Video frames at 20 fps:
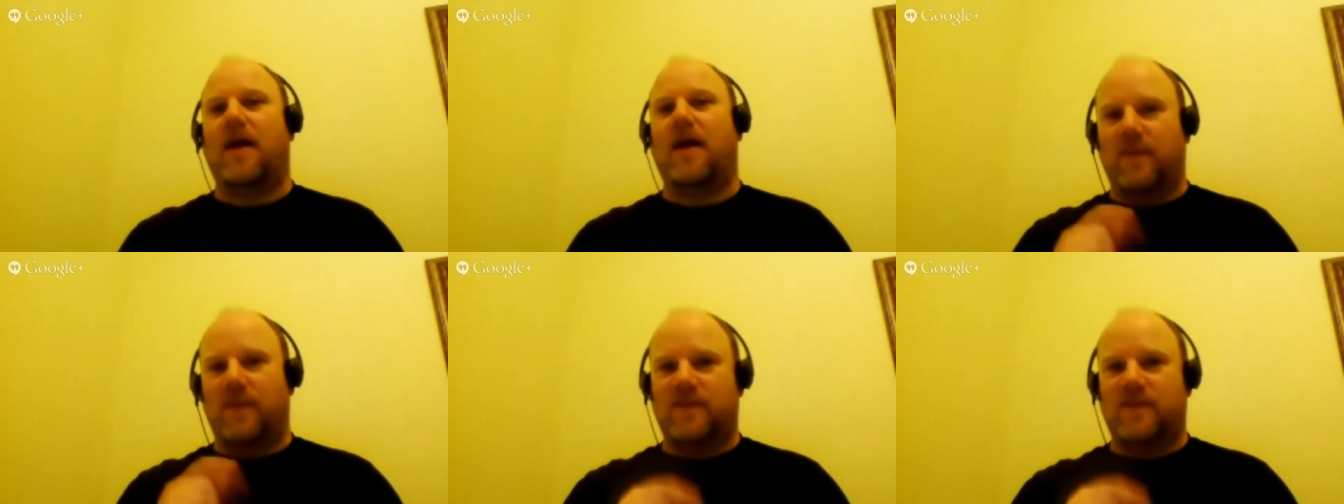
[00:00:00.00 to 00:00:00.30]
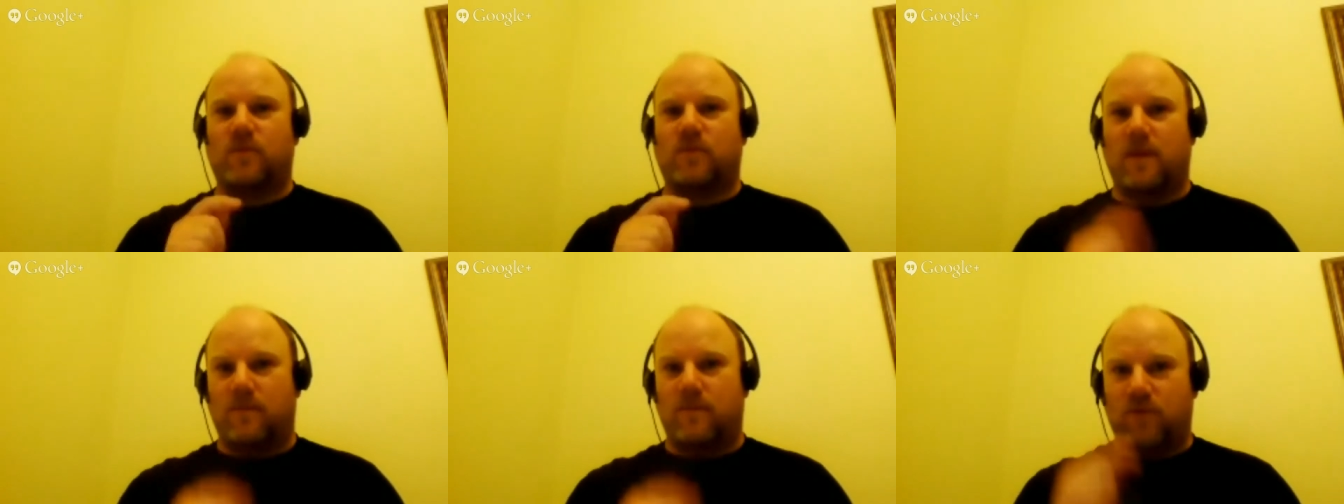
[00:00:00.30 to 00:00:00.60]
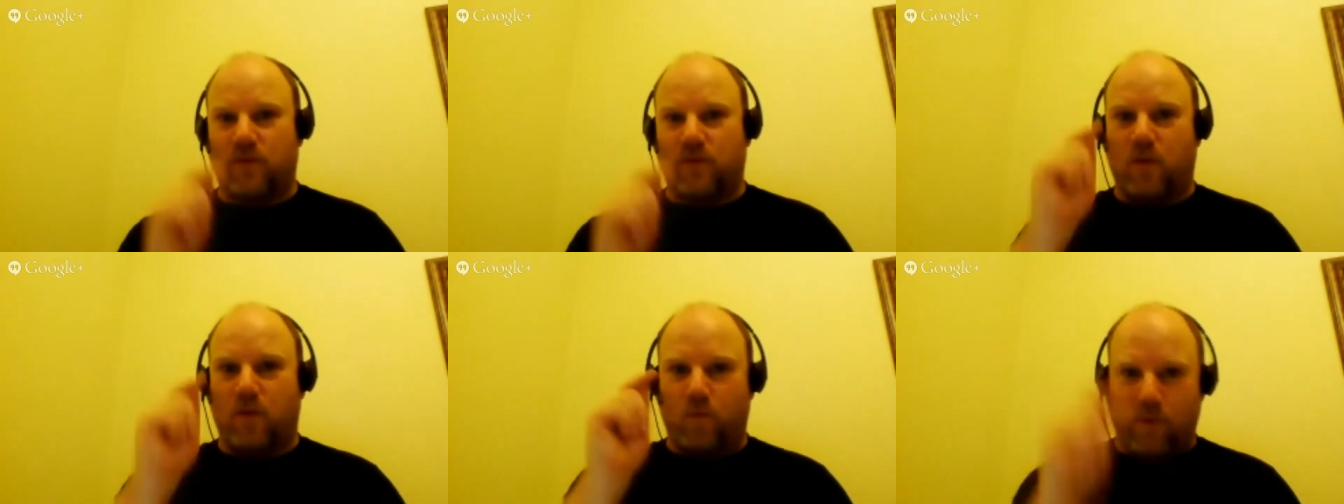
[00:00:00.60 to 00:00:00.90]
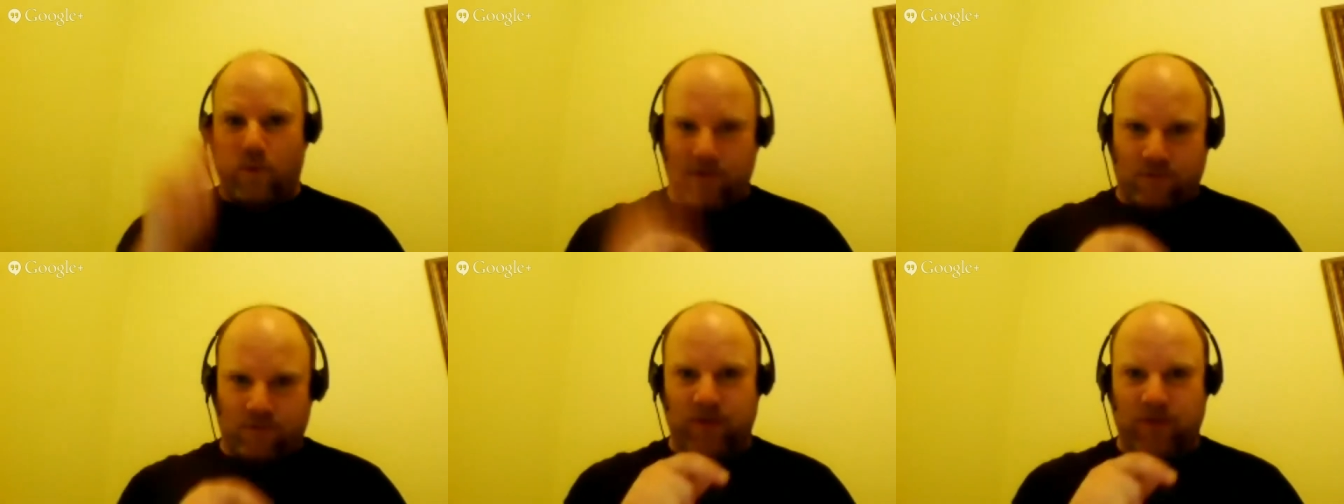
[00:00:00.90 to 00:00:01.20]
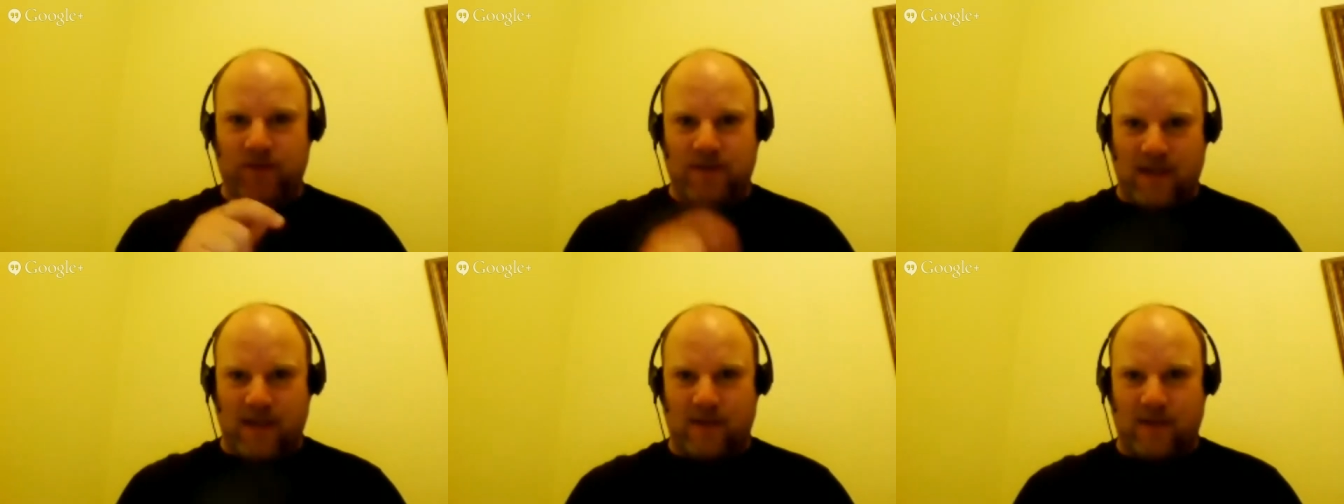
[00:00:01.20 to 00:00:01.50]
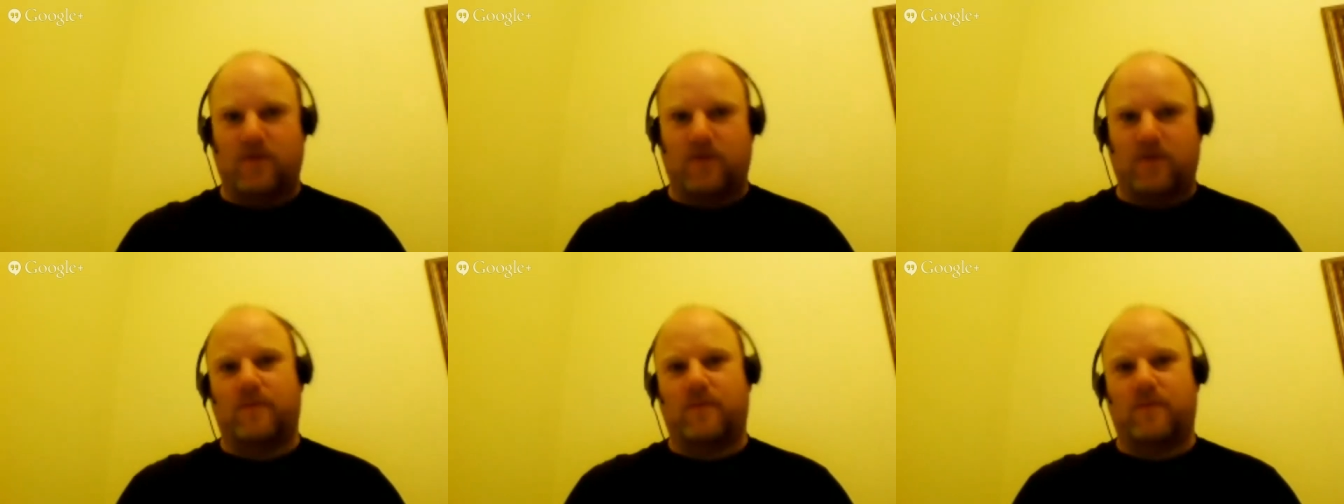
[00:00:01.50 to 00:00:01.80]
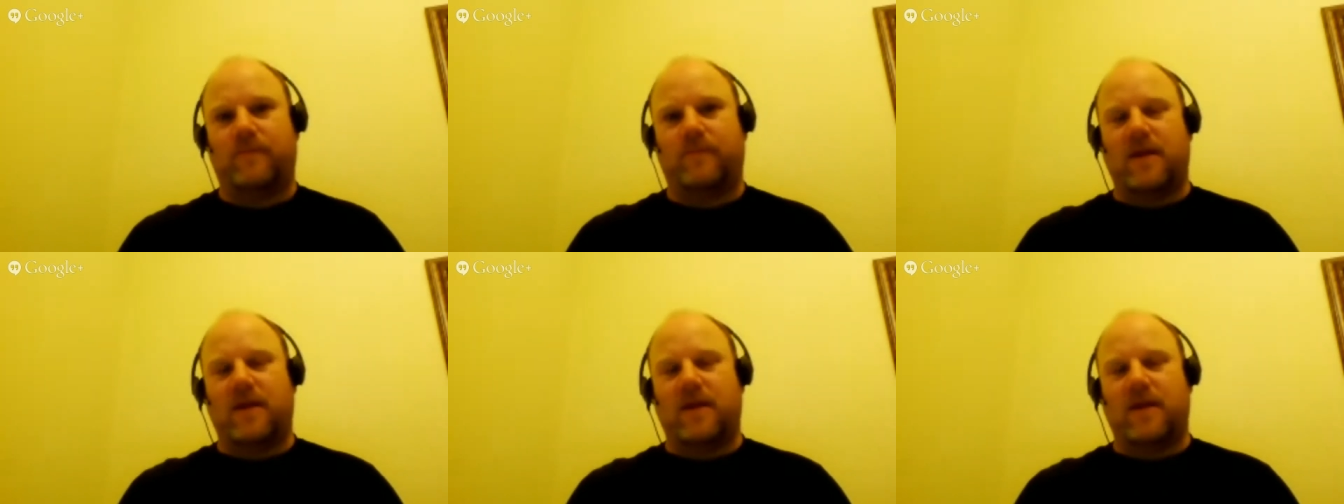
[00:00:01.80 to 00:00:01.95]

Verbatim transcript: and this is what I'm doing with the table.